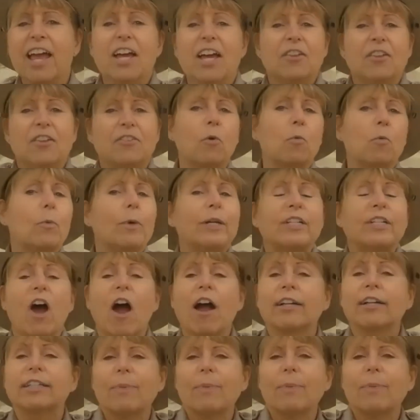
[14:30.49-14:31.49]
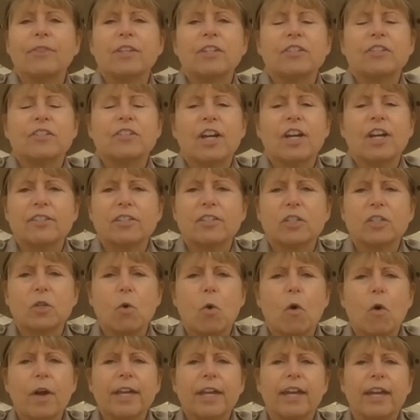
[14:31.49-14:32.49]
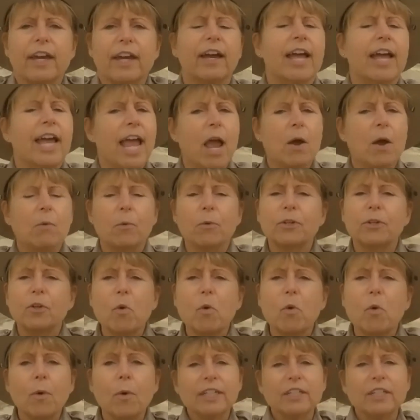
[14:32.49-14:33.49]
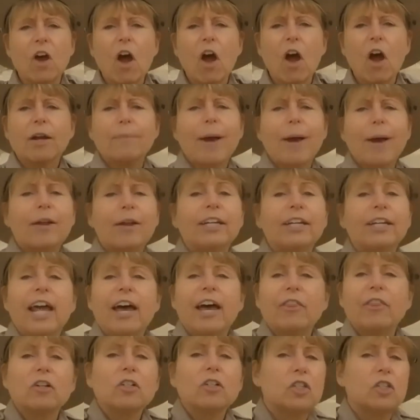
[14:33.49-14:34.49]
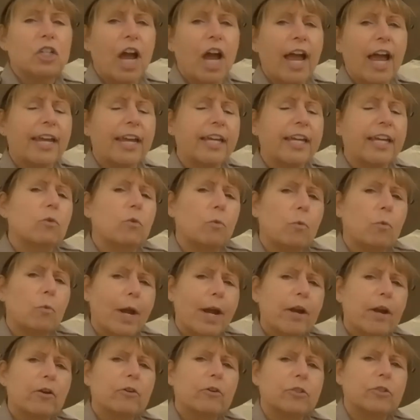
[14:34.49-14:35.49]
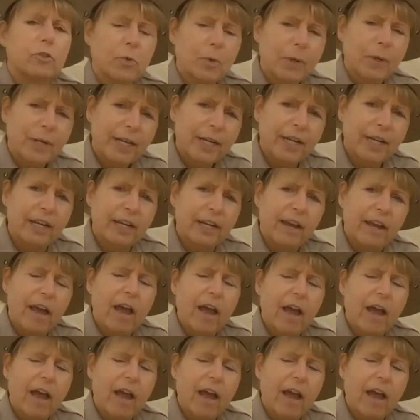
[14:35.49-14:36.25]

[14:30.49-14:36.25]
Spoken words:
So we talked about the giant sequoia, and we're going to talk about another giant rare tree.